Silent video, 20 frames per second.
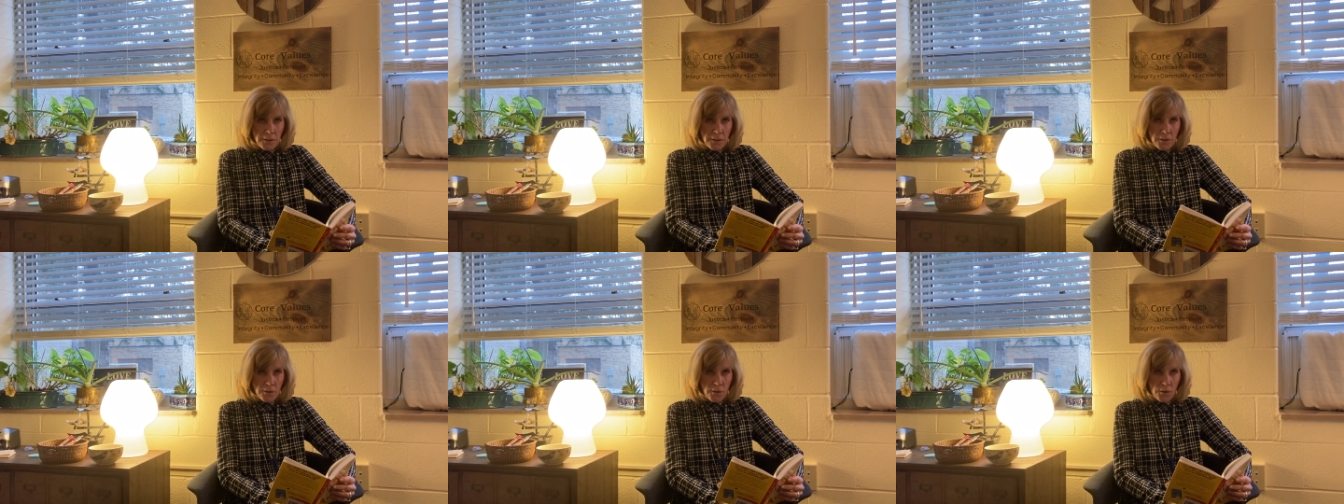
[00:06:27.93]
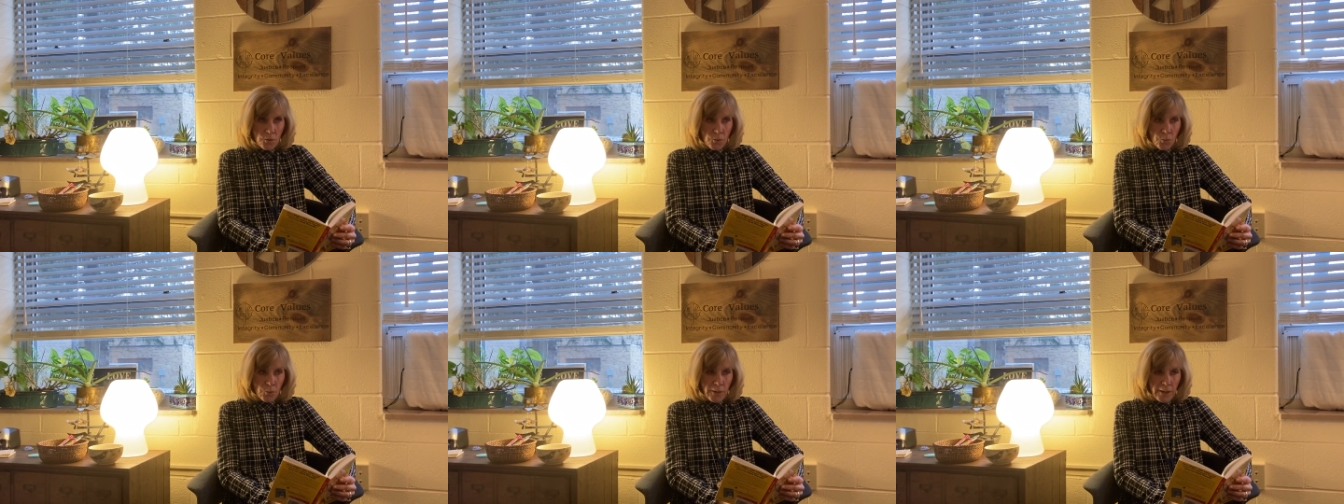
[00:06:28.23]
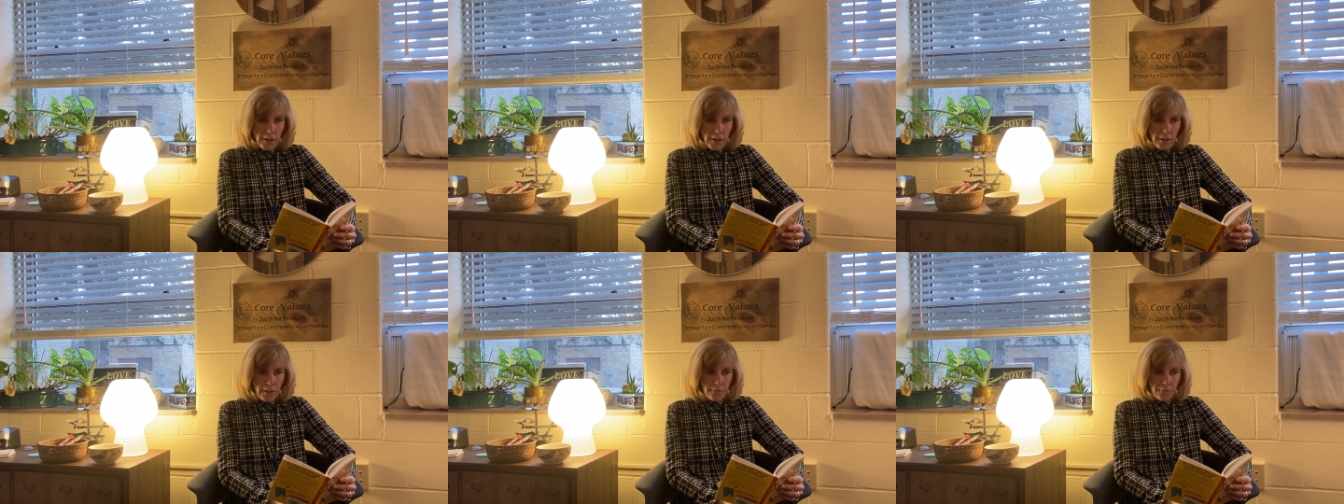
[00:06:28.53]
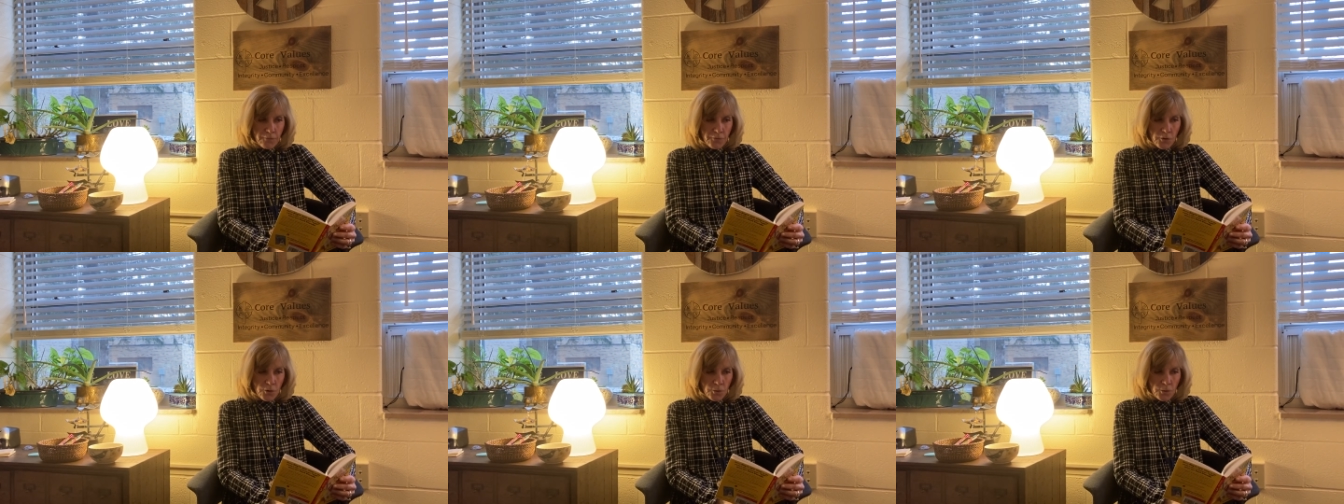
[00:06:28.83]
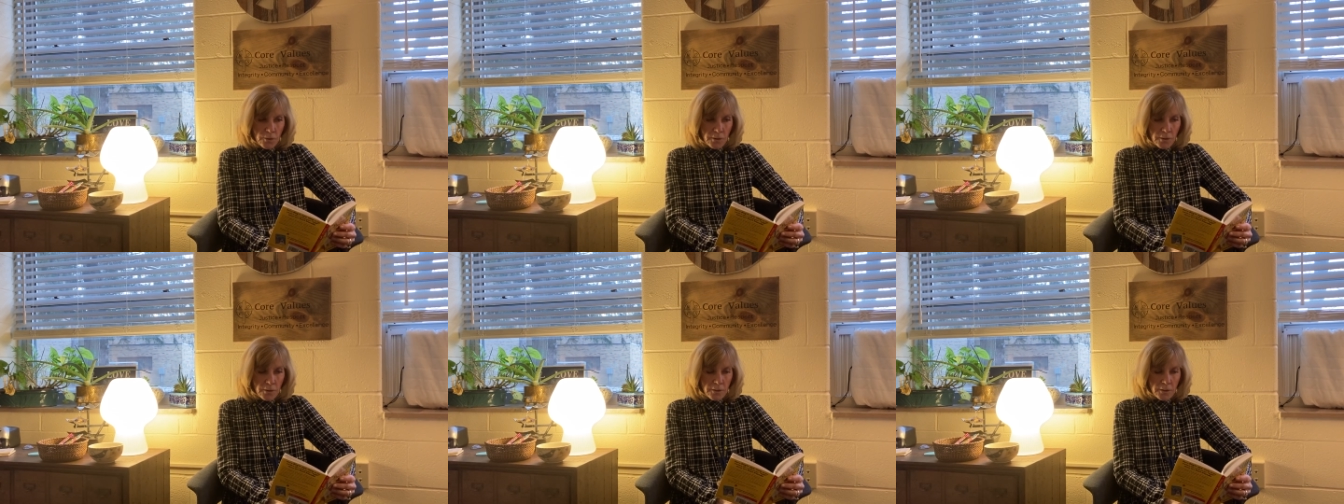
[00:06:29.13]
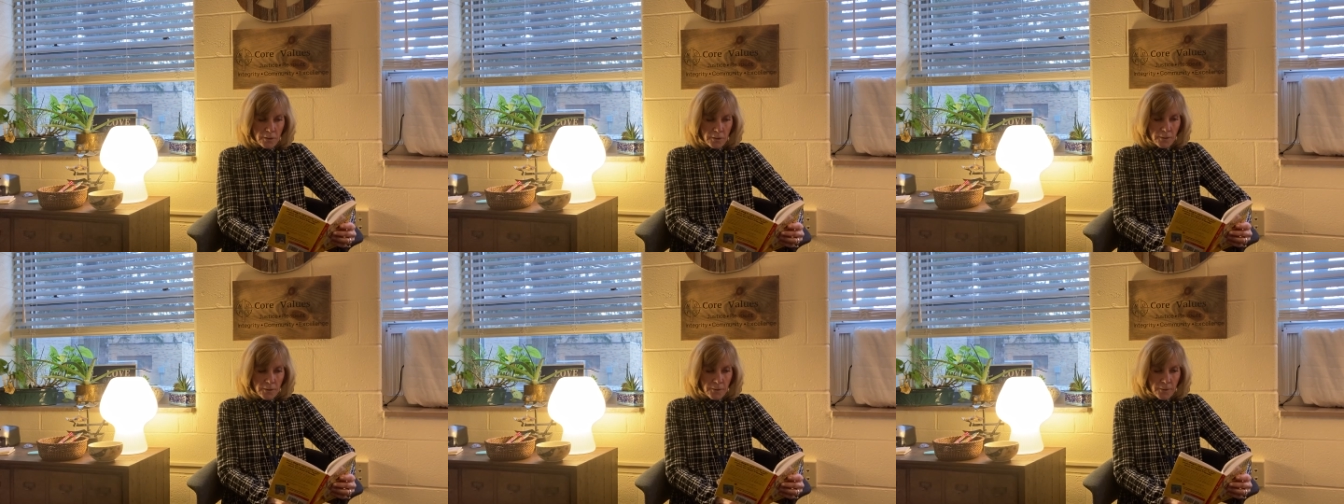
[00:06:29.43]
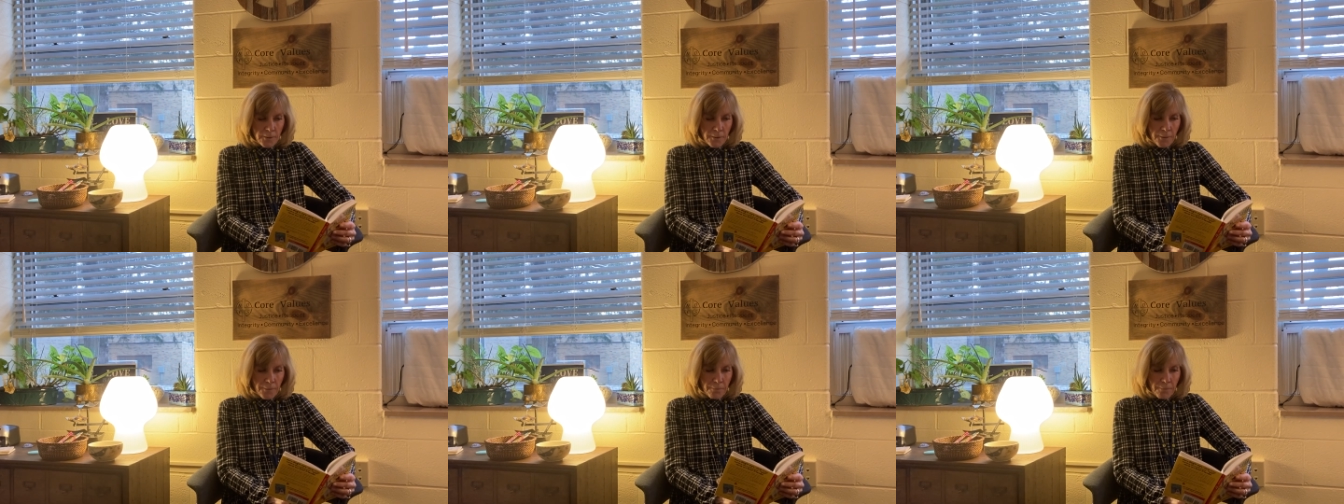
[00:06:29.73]
The wicked floor.
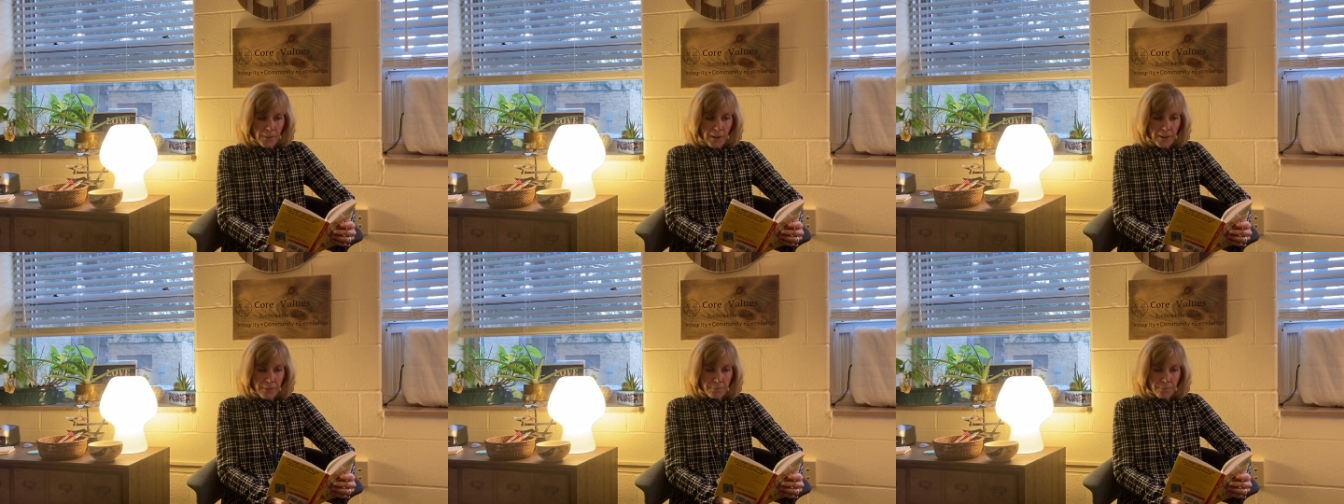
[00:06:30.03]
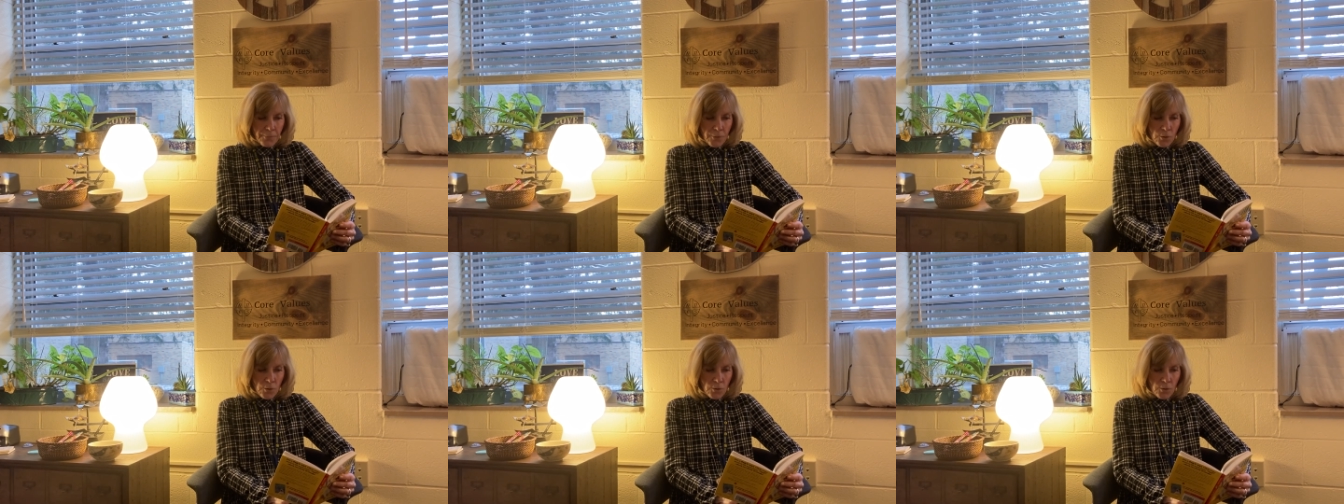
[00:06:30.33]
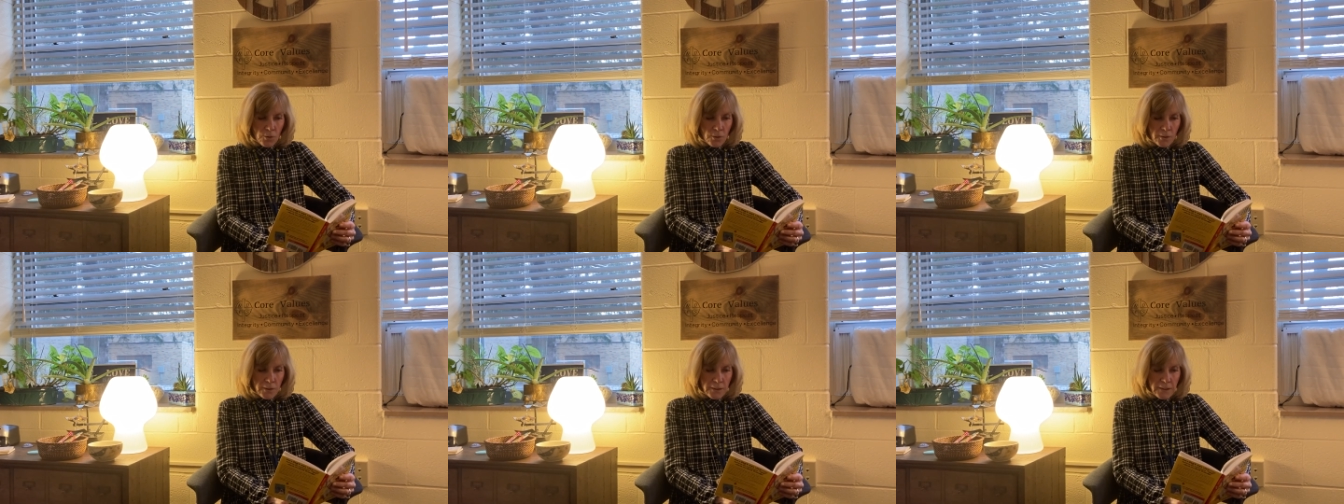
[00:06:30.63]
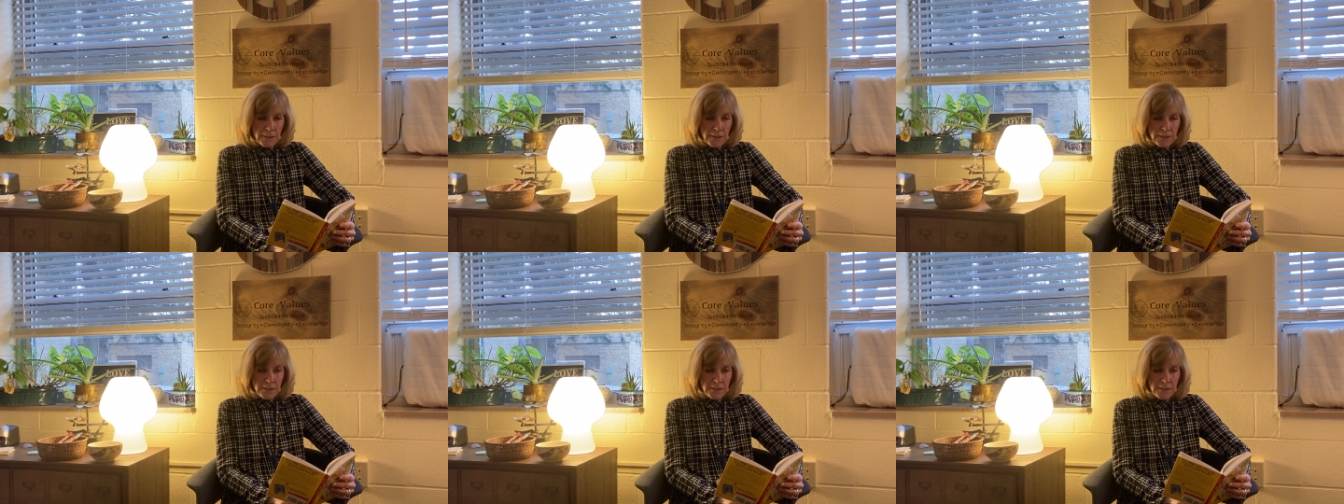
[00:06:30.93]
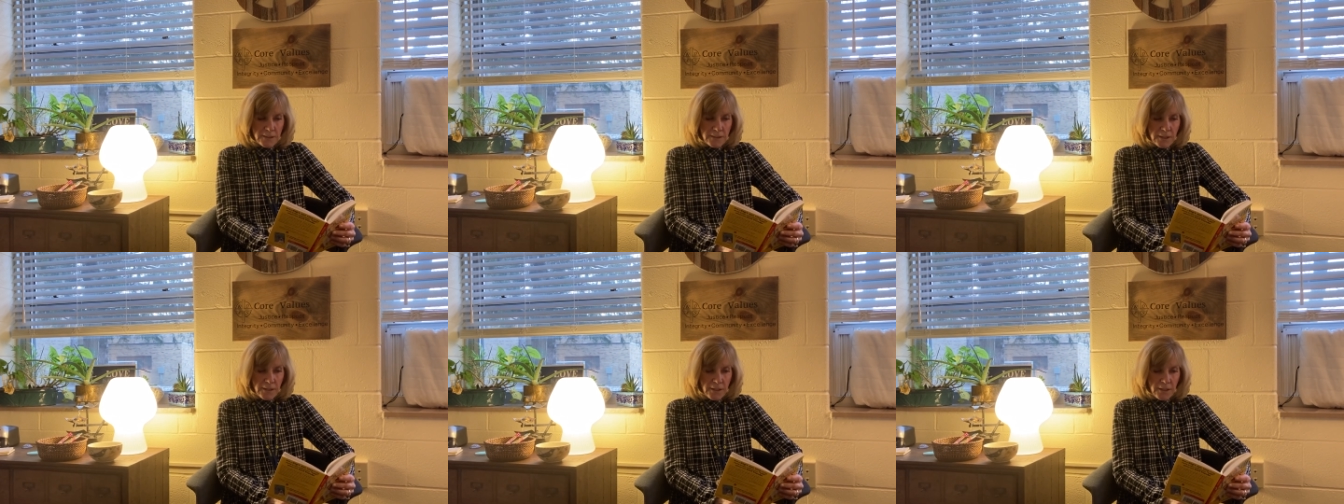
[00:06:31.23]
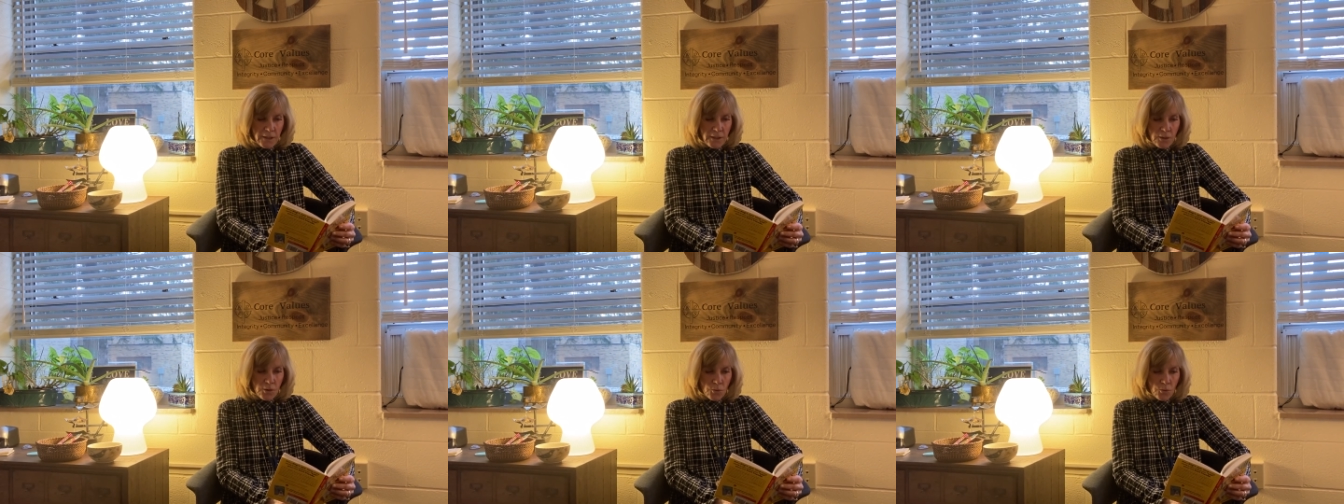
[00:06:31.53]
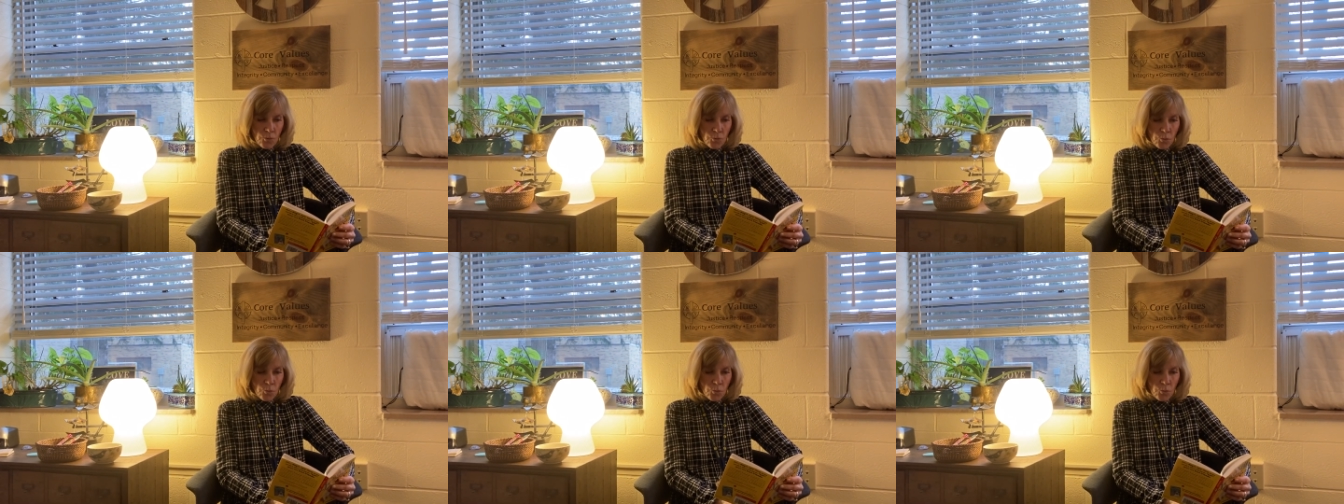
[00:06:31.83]
My bowl is sitting